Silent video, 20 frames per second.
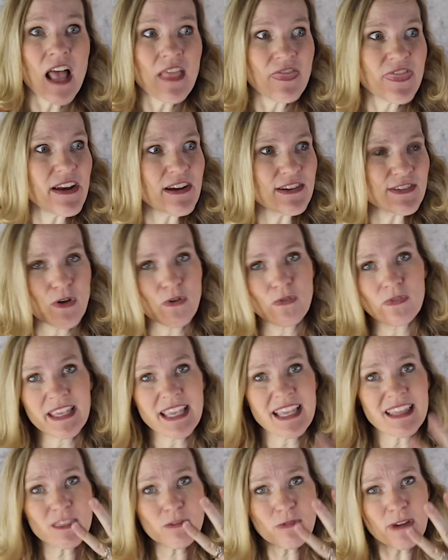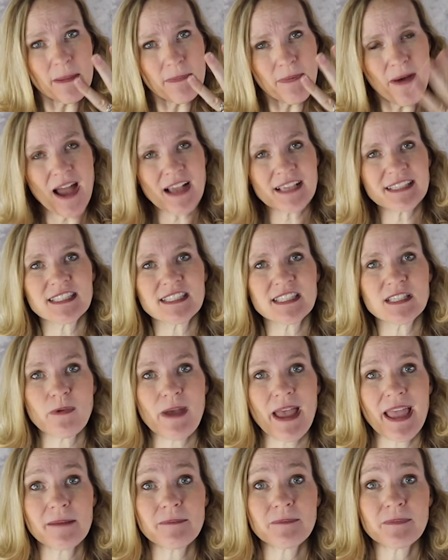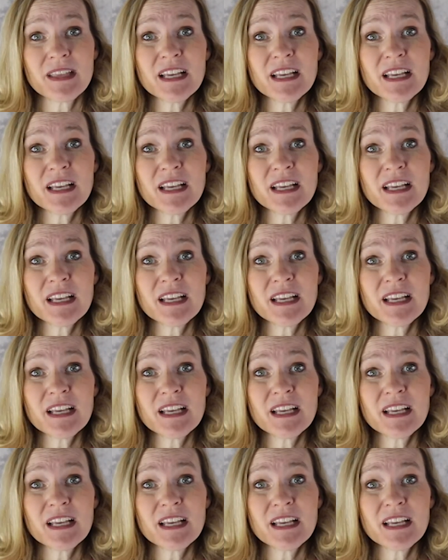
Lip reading: There's only 3 boxes away.